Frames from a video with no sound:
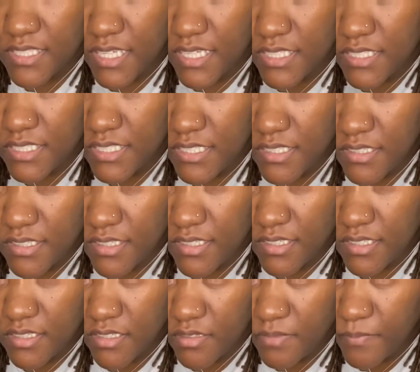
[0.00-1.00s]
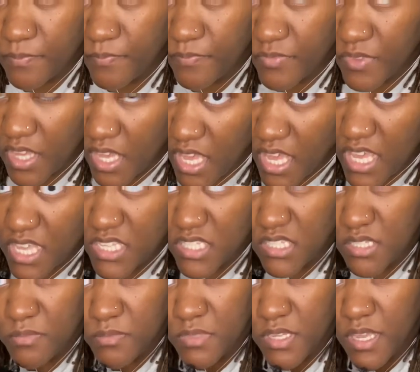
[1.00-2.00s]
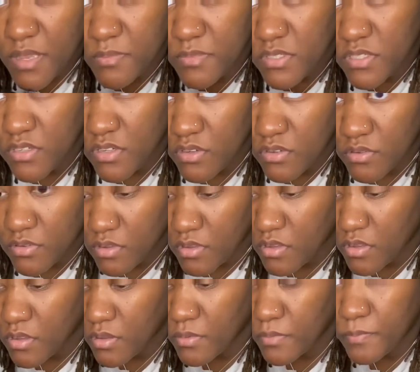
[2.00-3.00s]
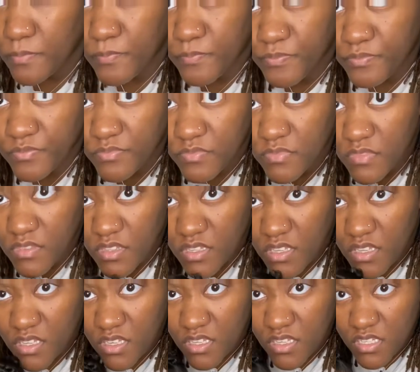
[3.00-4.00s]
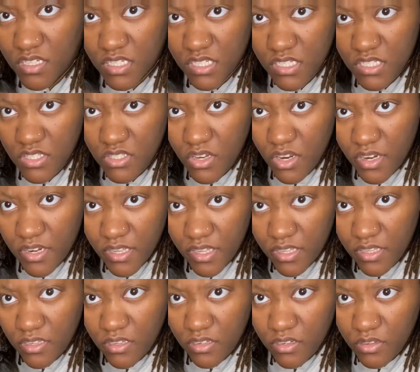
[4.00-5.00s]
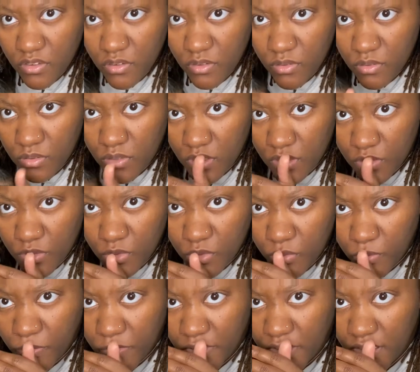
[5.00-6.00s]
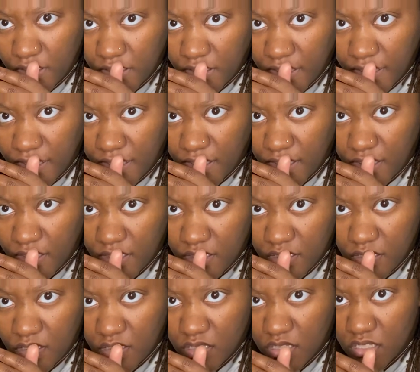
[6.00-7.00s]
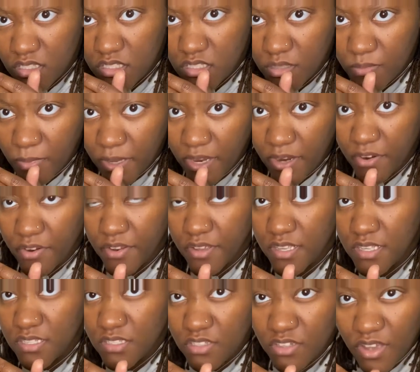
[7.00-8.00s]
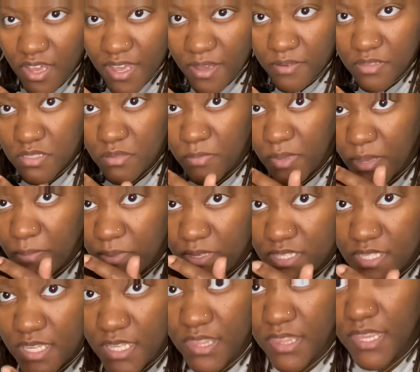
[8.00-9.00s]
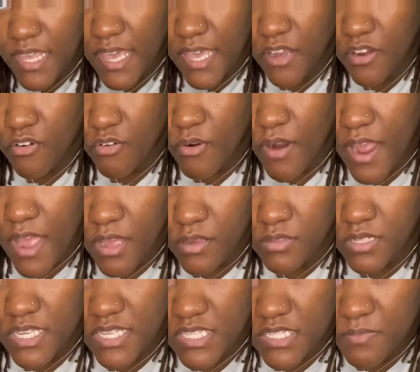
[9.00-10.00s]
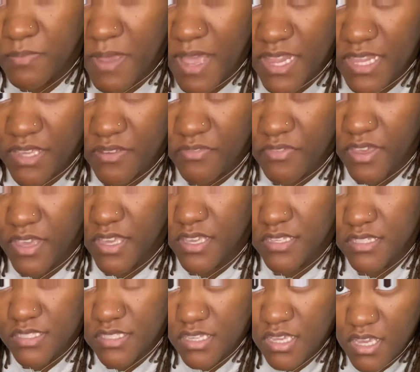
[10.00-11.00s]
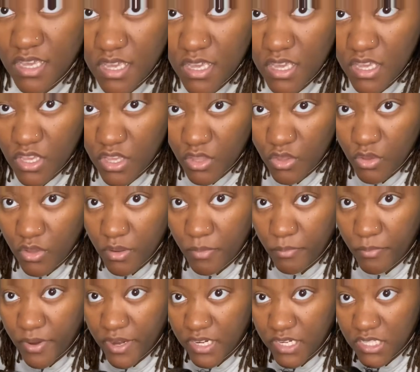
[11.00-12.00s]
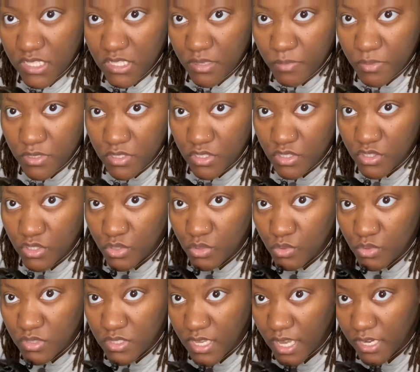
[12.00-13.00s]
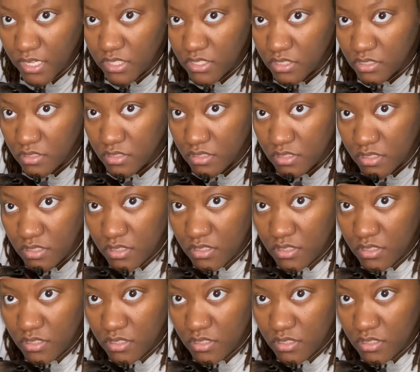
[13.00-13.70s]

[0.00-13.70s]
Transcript: person and sometimes you know um she started you know a little bit like some areas you know how some babies get that crown that smiley face you can break this up into two sections